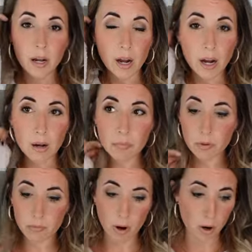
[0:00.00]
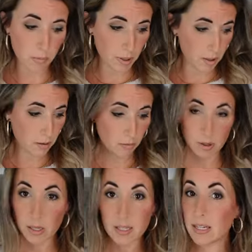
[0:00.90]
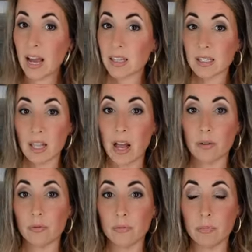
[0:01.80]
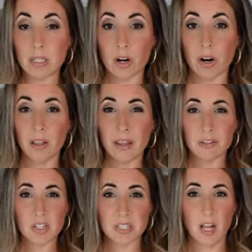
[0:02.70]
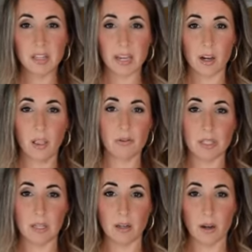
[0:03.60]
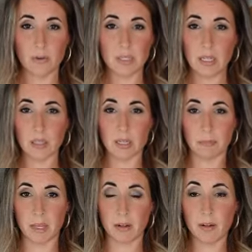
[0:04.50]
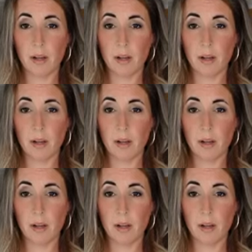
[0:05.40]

Um, the robe was, is not this cloud material. That was just called like cozy, cozy something